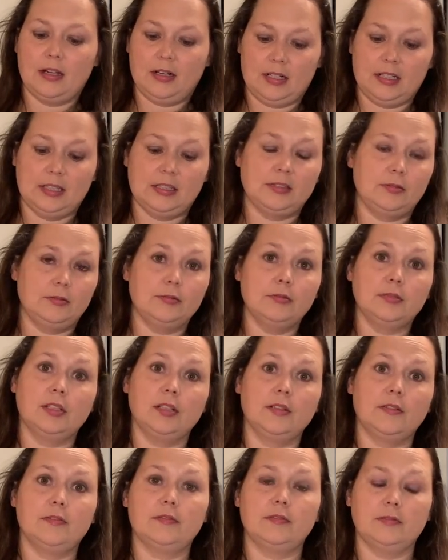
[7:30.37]
I do
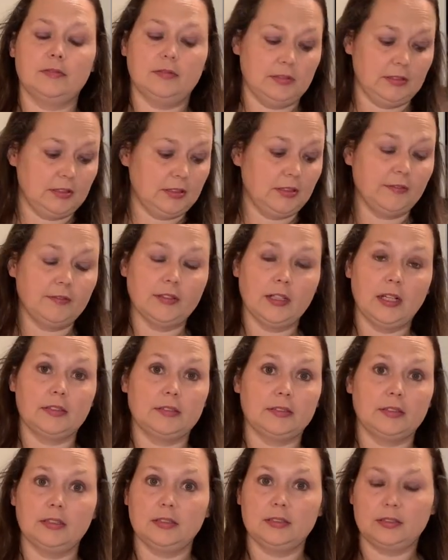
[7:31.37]
love
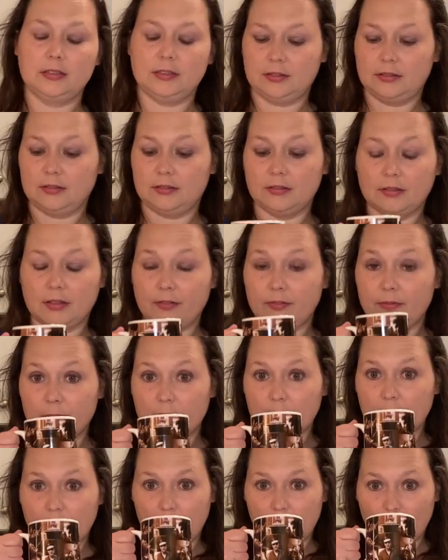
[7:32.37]
lattes. Love them a
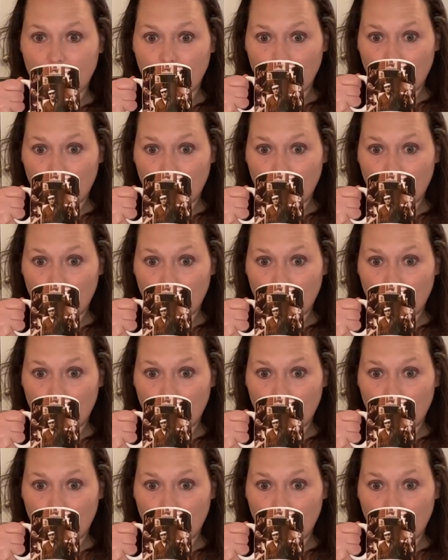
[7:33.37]
lot.